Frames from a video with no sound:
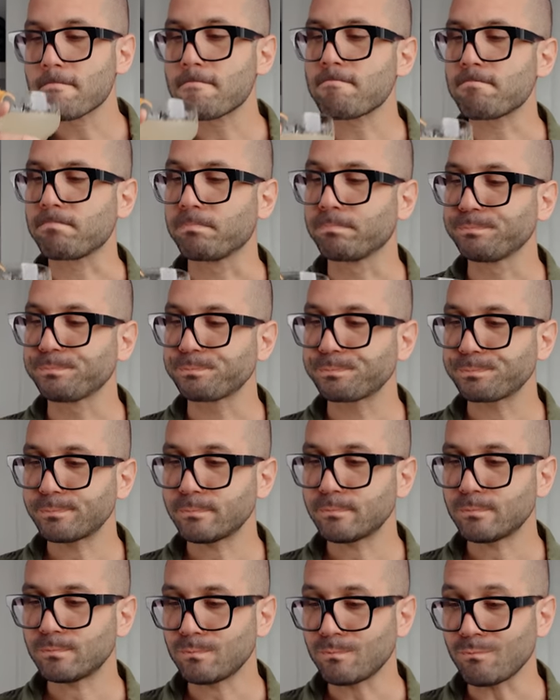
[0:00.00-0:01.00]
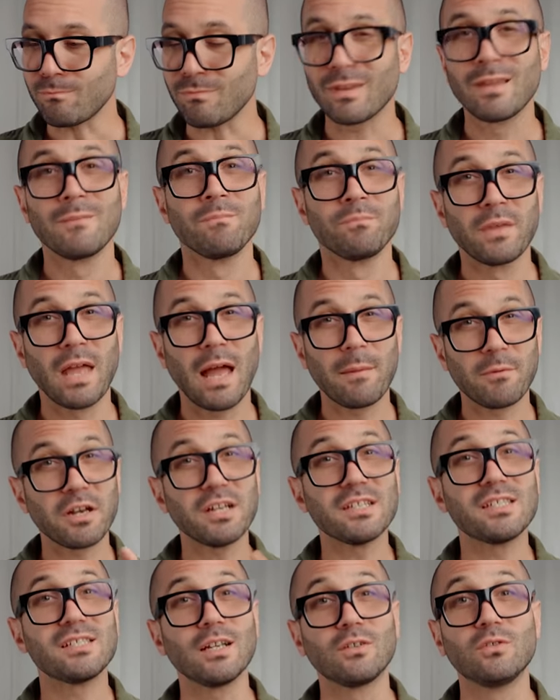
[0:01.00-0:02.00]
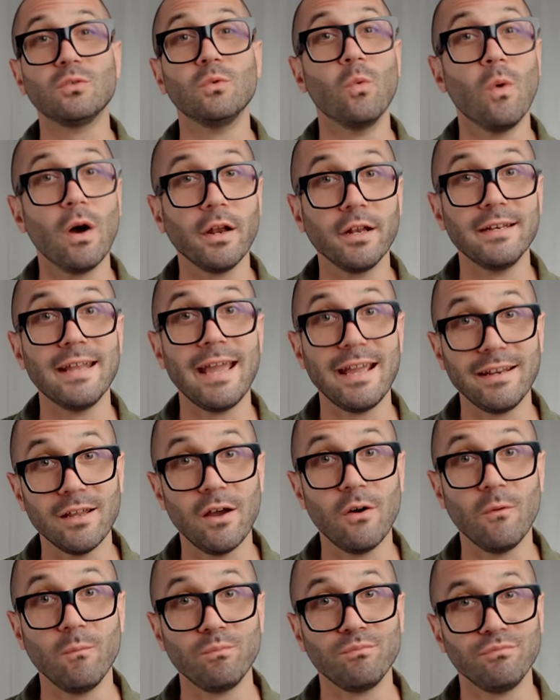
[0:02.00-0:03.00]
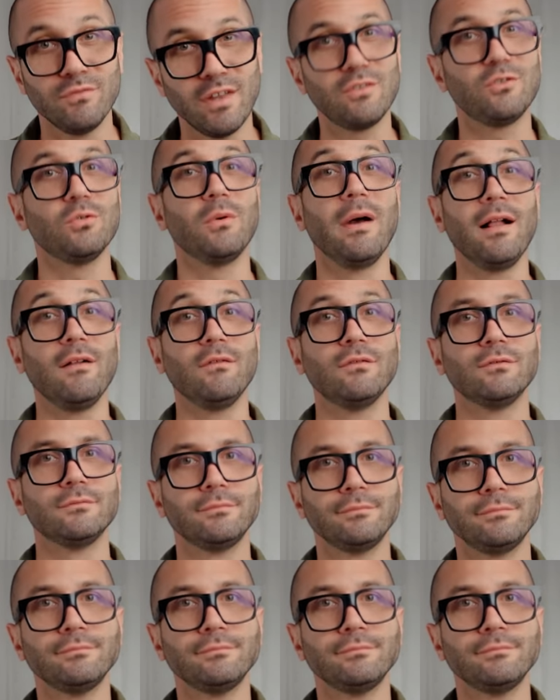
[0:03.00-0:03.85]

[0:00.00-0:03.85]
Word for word: I'm gonna stick to one a day though, not 12.